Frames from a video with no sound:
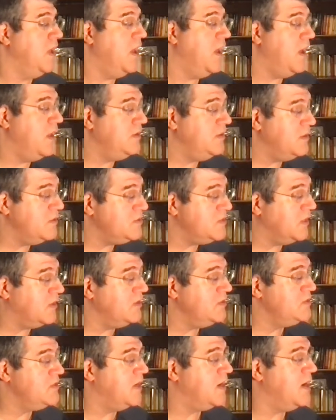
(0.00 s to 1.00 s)
And the
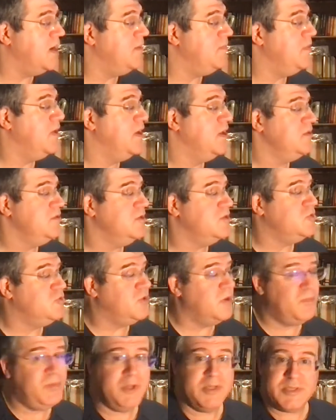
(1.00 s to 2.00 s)
second time, the
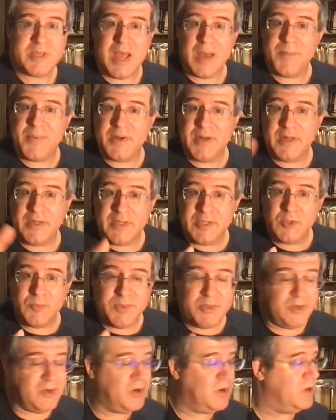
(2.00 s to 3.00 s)
triplets happen a little
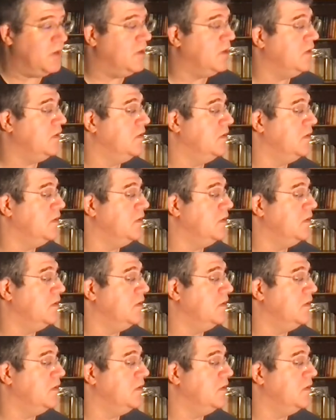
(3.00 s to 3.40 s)
bit earlier.